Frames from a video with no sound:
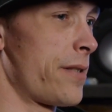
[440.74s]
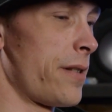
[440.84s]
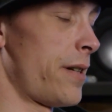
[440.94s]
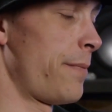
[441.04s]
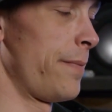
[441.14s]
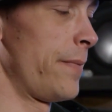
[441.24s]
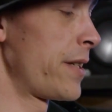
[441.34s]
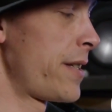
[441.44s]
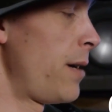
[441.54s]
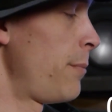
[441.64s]
It's time.
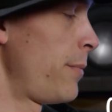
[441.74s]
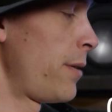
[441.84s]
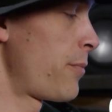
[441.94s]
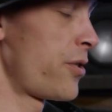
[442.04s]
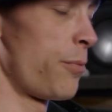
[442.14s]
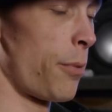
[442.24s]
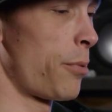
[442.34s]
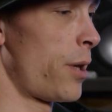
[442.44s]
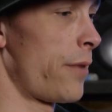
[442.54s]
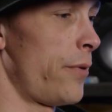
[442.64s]
This album, I'm super
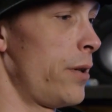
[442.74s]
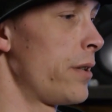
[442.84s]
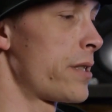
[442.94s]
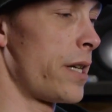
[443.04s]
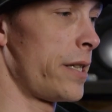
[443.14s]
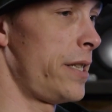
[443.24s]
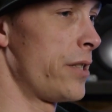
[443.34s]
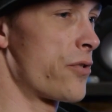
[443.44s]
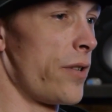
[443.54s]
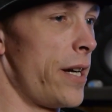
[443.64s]
proud of it. It's
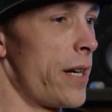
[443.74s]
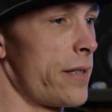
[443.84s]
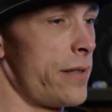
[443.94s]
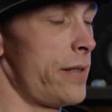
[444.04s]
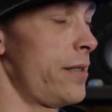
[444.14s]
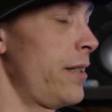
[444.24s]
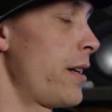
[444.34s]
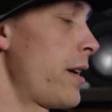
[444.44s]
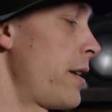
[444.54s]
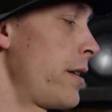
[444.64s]
19 tracks,
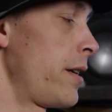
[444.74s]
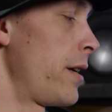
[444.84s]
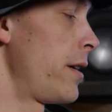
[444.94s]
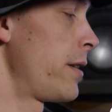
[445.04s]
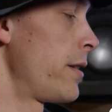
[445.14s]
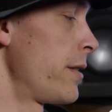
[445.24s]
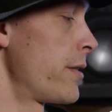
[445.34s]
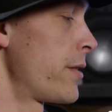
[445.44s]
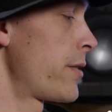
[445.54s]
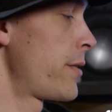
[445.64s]
and it
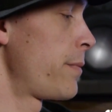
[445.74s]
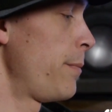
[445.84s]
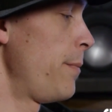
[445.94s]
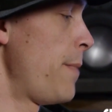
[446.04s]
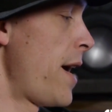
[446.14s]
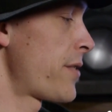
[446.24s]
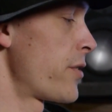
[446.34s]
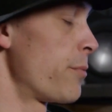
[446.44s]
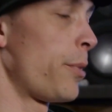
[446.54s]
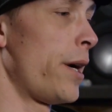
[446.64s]
is
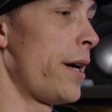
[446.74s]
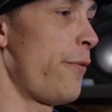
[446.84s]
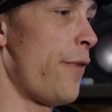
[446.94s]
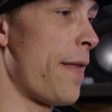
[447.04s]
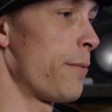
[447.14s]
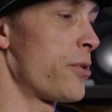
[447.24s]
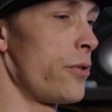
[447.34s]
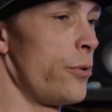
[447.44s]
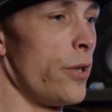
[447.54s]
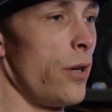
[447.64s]
mastered by Fathom
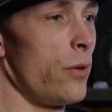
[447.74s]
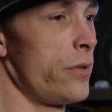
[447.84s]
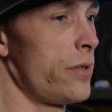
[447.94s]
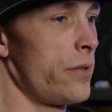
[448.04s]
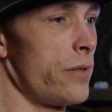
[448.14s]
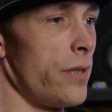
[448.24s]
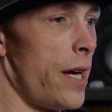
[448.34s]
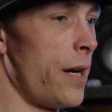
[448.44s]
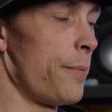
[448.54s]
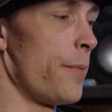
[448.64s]
Studios.
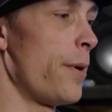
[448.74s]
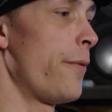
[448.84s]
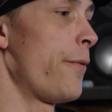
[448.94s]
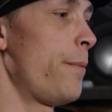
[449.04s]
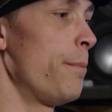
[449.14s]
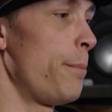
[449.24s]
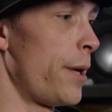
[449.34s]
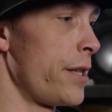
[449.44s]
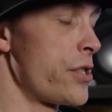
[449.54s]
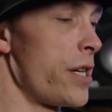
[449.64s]
My
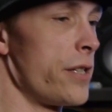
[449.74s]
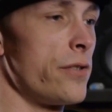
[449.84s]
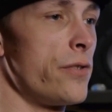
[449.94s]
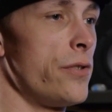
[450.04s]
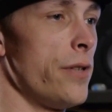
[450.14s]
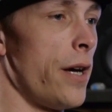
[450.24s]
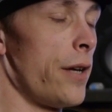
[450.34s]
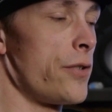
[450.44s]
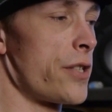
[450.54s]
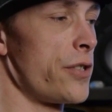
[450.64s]
buddy Jesse
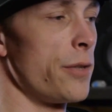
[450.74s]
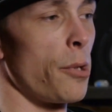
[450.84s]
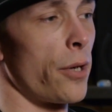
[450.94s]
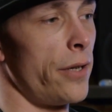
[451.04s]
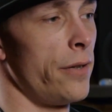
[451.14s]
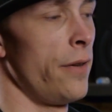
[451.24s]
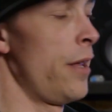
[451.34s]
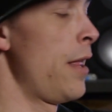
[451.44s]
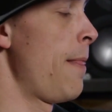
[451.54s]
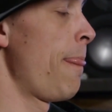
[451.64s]
DeBerkey.
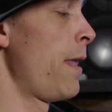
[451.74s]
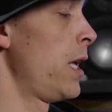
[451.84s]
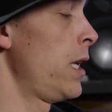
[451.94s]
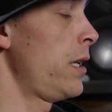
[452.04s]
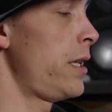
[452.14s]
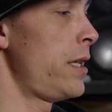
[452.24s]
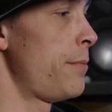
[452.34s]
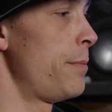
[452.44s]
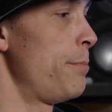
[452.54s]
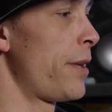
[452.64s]
Mm-hmm.
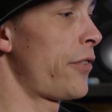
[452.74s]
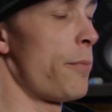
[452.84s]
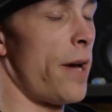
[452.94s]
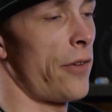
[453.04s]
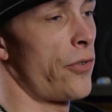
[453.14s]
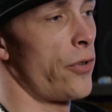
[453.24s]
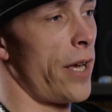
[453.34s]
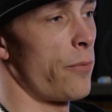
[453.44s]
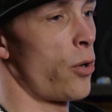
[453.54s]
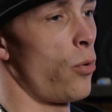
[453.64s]
He mixed and mastered
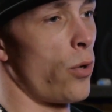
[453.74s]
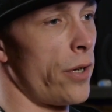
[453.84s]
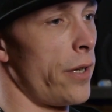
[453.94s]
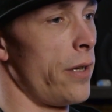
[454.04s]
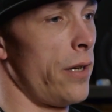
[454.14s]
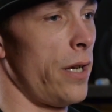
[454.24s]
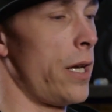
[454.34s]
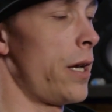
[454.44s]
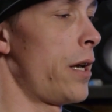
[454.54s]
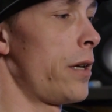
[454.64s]
and recorded it,
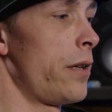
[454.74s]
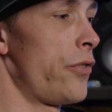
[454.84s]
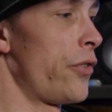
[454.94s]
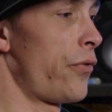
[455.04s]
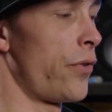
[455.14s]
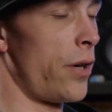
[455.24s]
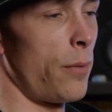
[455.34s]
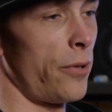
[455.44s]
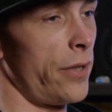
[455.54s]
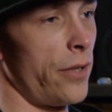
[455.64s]
and it's just
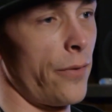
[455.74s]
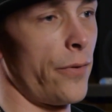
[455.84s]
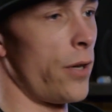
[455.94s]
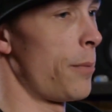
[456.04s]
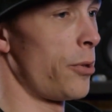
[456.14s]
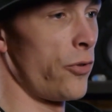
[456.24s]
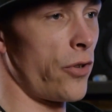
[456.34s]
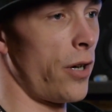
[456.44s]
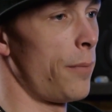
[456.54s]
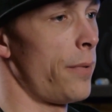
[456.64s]
phenomenal. He did a phenomenal
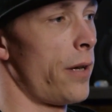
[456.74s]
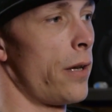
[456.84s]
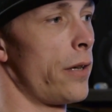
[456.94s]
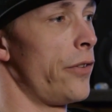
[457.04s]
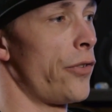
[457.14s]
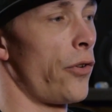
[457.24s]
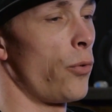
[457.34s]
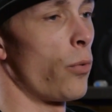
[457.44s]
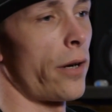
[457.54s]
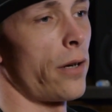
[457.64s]
job, and he's
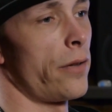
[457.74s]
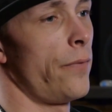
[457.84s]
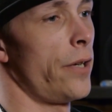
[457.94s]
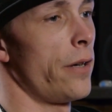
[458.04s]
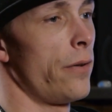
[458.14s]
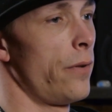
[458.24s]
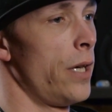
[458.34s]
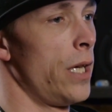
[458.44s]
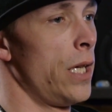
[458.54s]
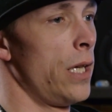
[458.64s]
also working on the video.
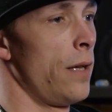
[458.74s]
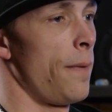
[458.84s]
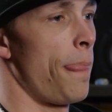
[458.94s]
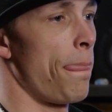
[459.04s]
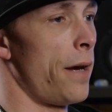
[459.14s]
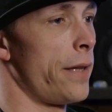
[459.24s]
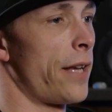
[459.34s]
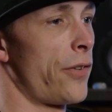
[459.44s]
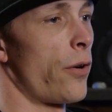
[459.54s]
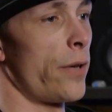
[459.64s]
Okay. And
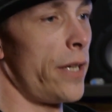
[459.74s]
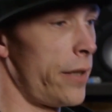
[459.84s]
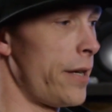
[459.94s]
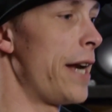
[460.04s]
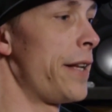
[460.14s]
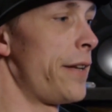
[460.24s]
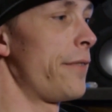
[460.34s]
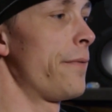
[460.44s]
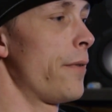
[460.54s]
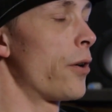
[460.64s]
that's already
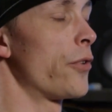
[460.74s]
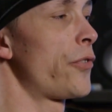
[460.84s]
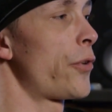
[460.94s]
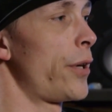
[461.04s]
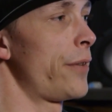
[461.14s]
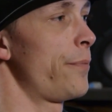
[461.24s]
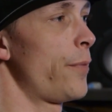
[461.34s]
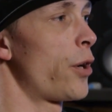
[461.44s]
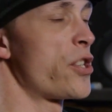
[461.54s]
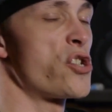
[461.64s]

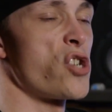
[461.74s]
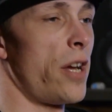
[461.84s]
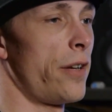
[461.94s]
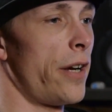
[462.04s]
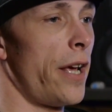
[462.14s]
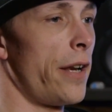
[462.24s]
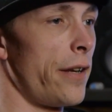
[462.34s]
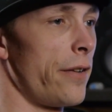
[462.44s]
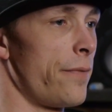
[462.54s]
already shot, not edited.